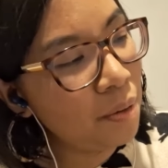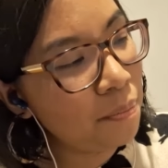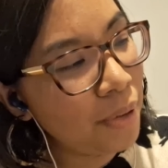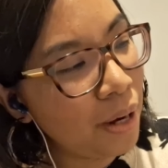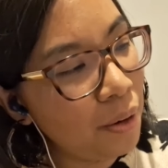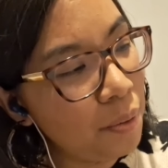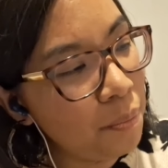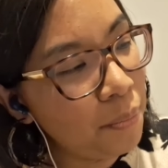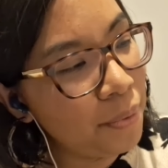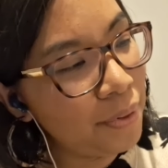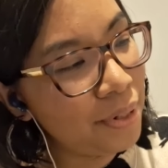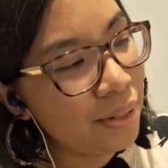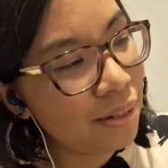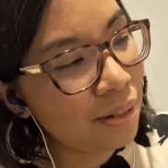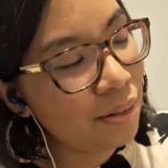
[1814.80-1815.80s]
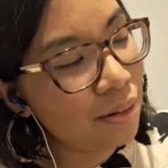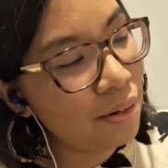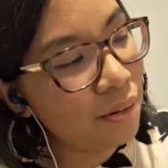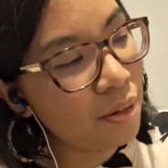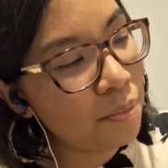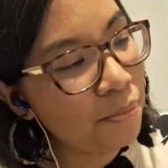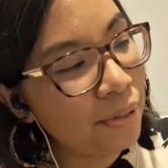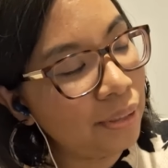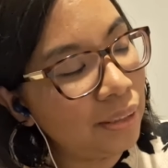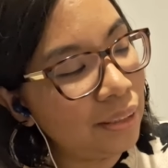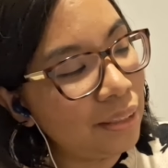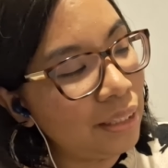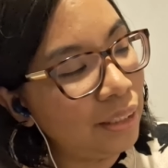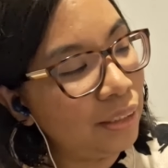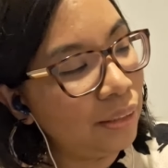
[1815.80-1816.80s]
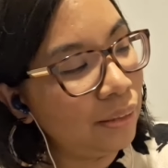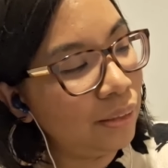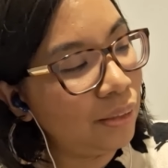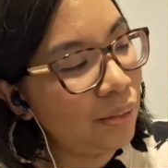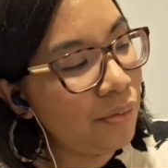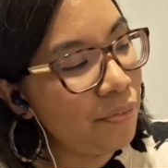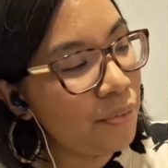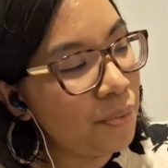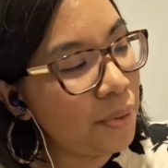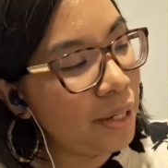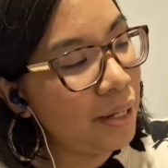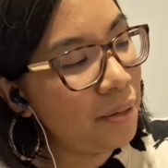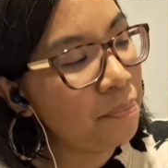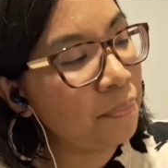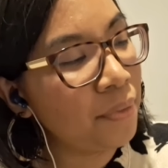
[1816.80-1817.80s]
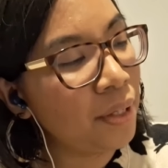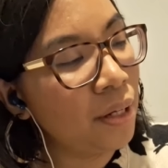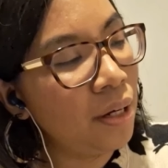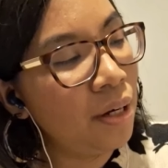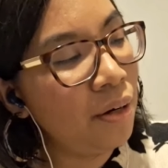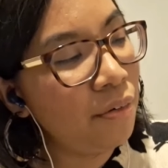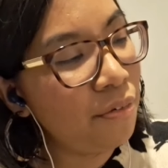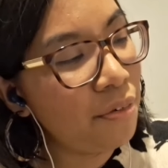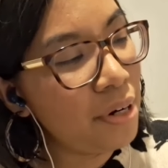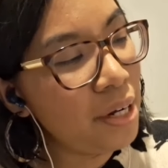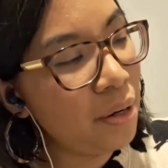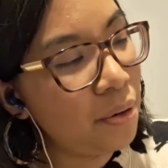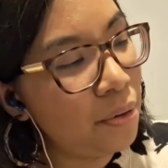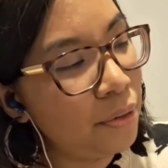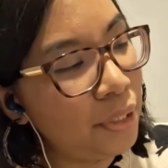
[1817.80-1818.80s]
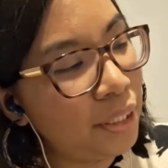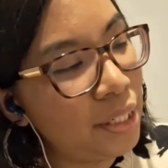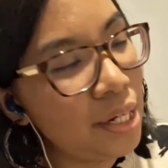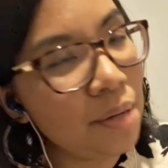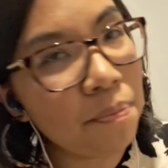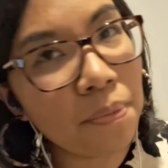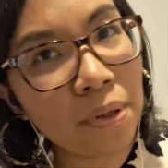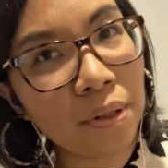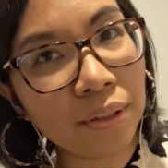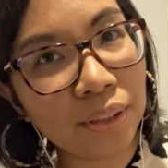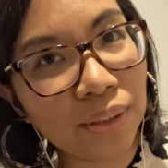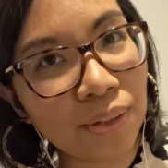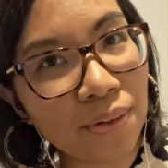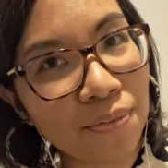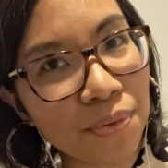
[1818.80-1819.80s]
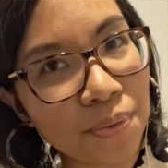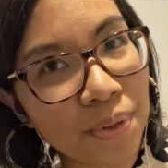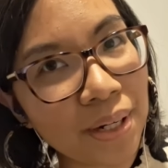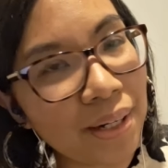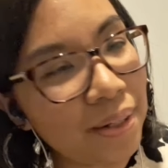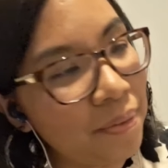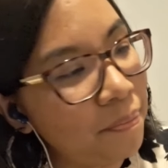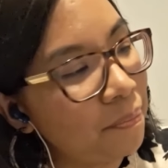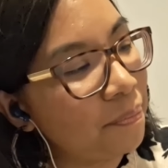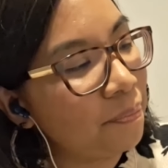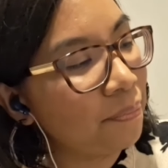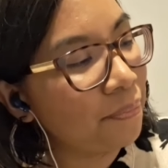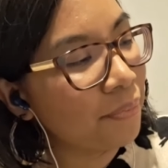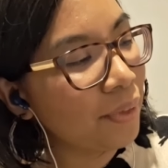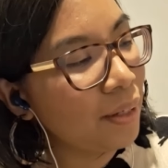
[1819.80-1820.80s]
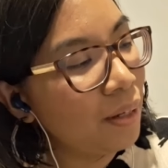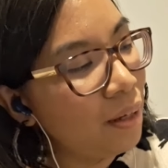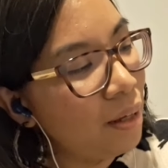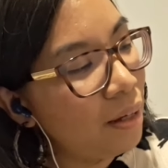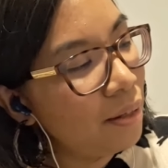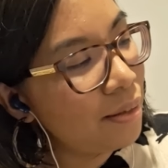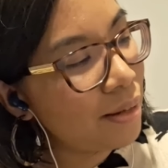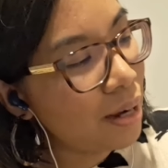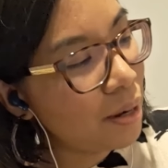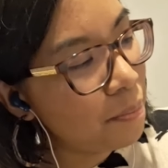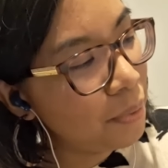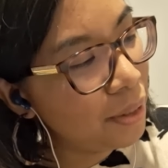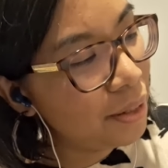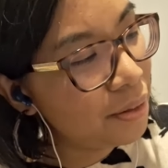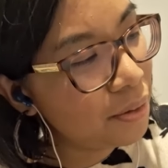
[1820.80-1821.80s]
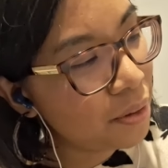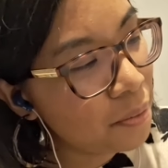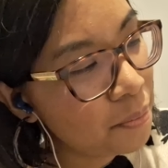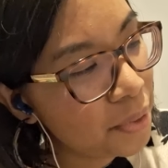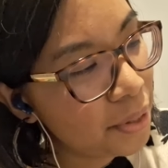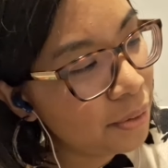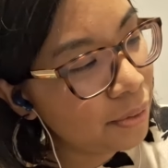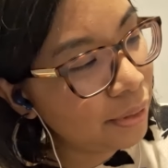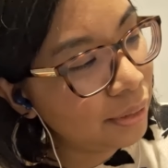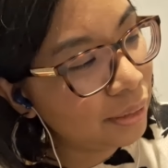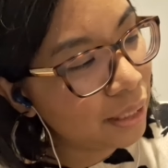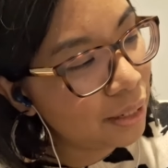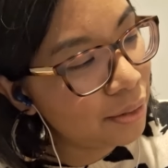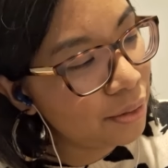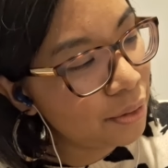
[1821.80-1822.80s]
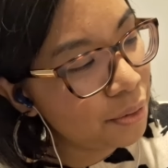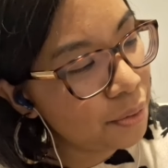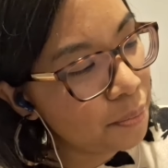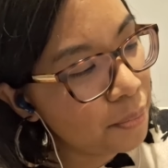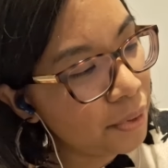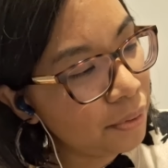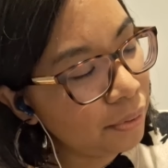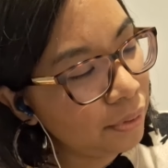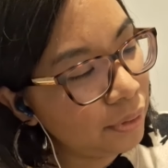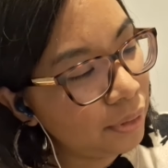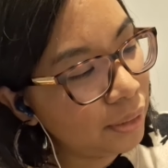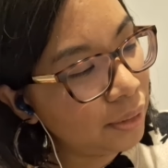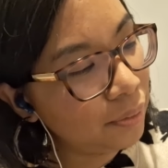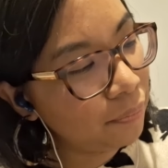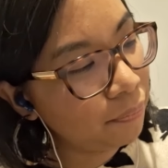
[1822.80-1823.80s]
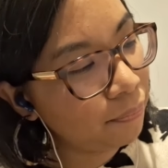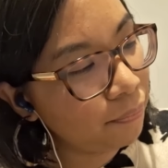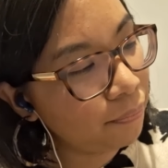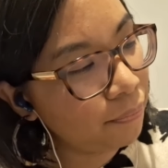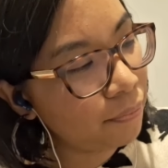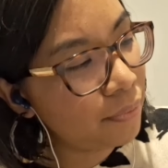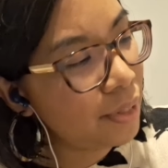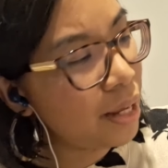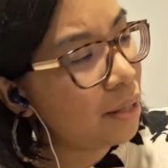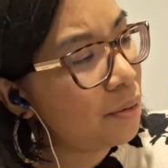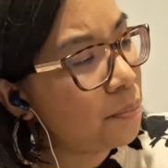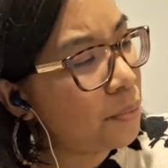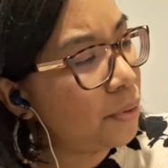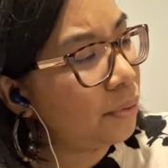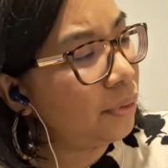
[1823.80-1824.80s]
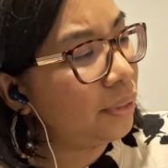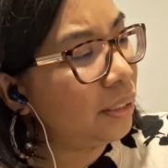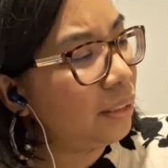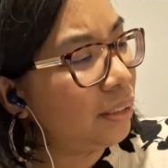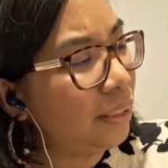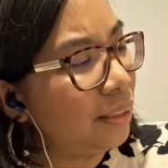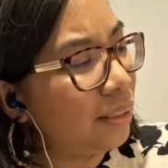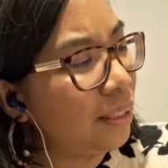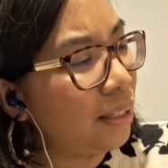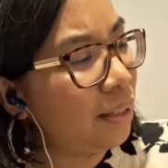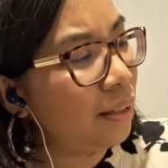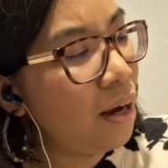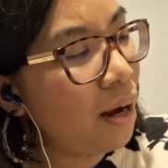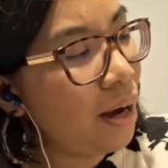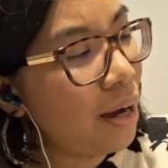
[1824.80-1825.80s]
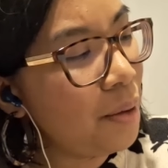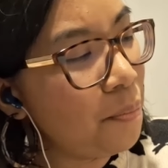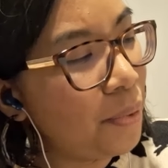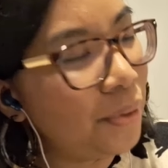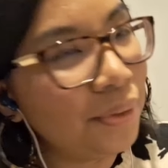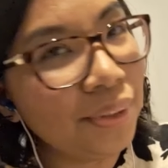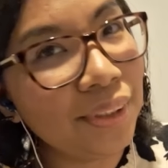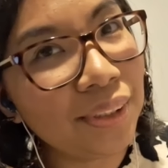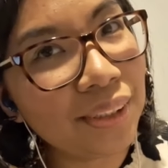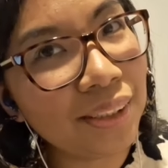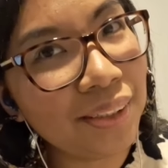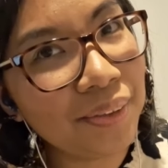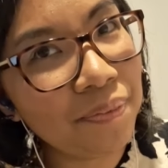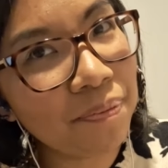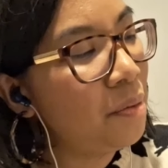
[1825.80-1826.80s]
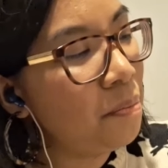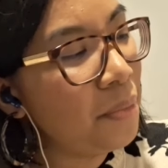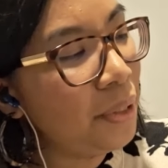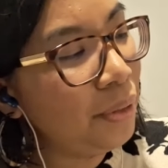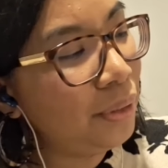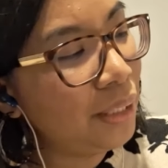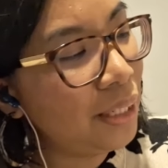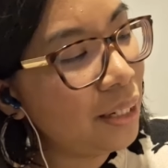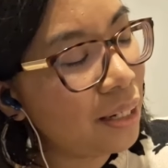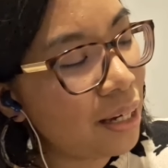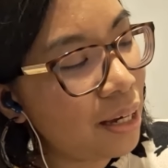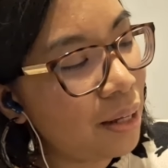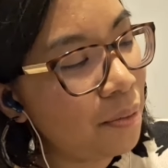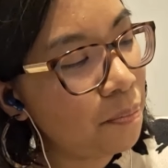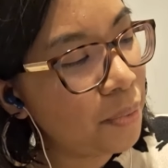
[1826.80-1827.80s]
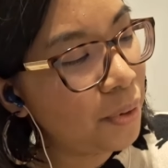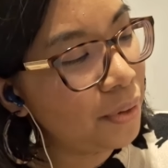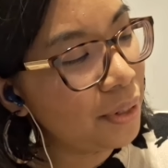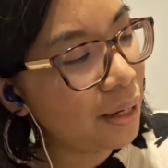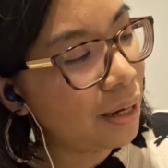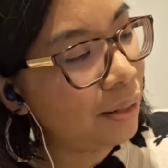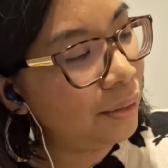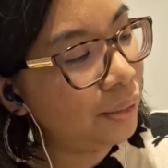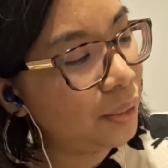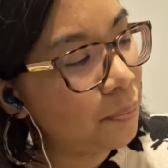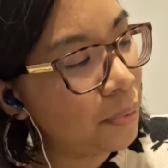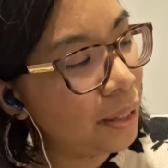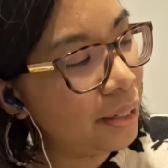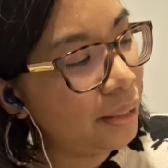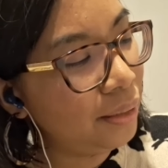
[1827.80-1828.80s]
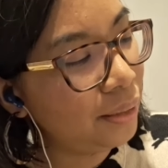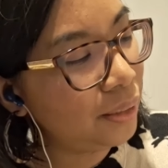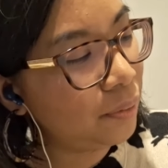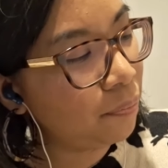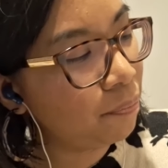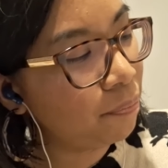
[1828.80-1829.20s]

PowerPoint and other presentation software, free or cheap software, tablet computers and notebooks, netbooks it says here, iPods, music and podcast players,